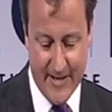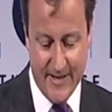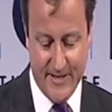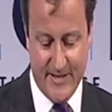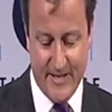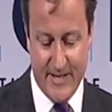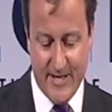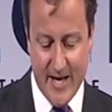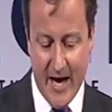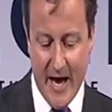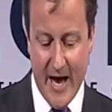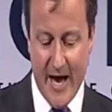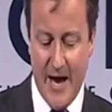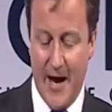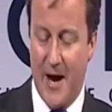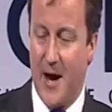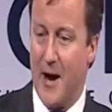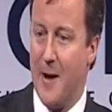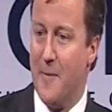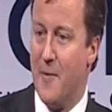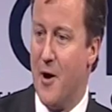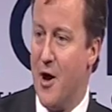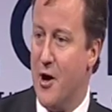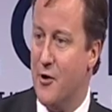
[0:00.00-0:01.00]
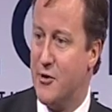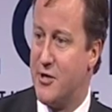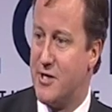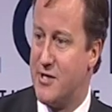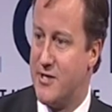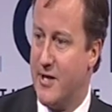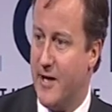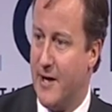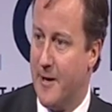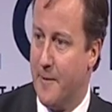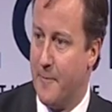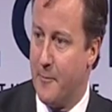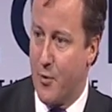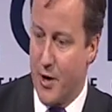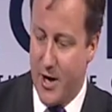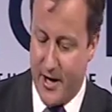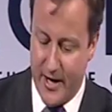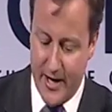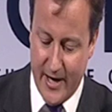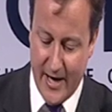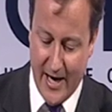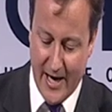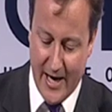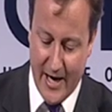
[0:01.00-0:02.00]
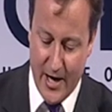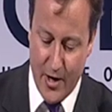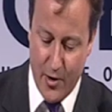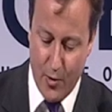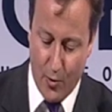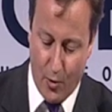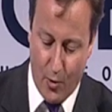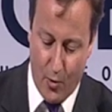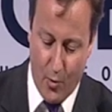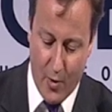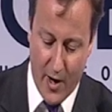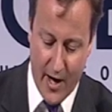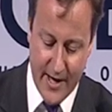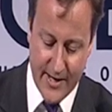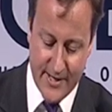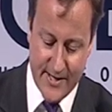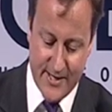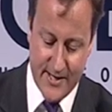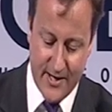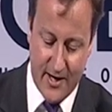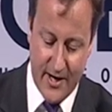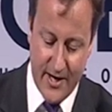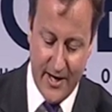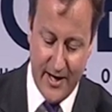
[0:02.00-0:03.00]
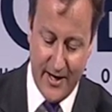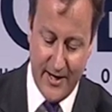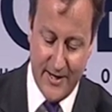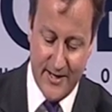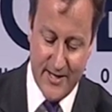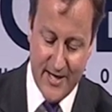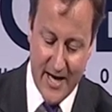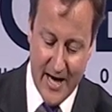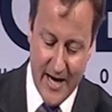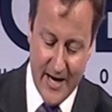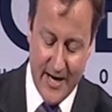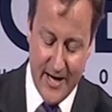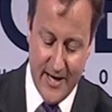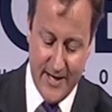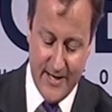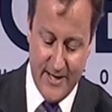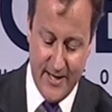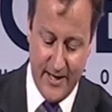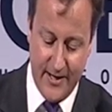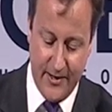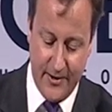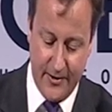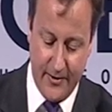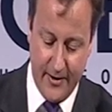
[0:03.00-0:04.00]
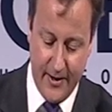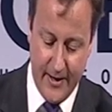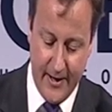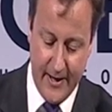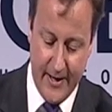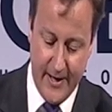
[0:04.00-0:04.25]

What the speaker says: Today, I'm hosting Britain and Norway, signing a 10-year deal